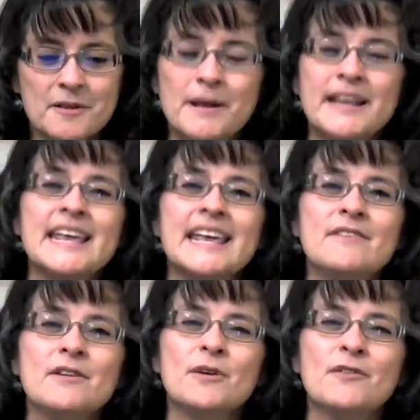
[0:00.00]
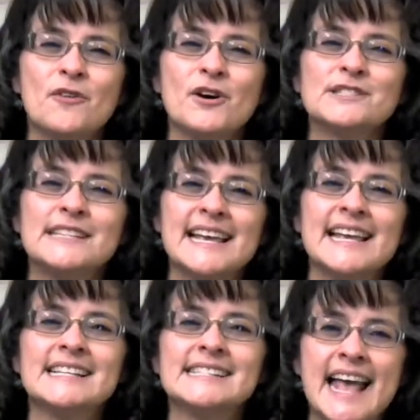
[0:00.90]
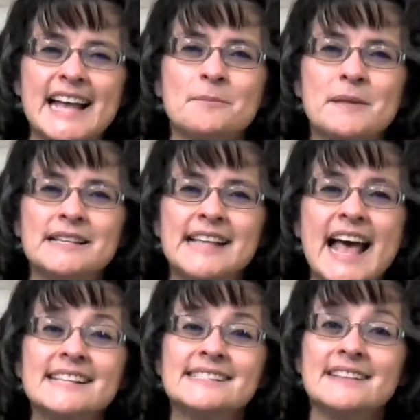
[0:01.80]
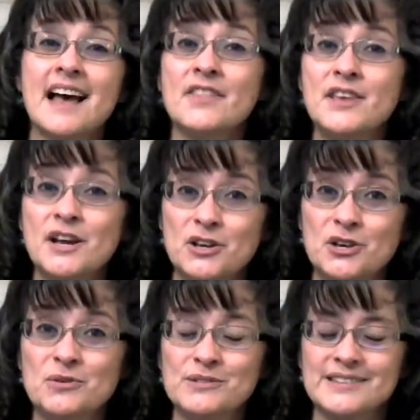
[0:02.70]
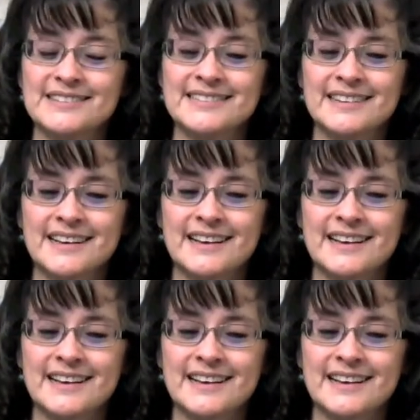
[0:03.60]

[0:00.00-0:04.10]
But he even refers to his enemies as the accusers,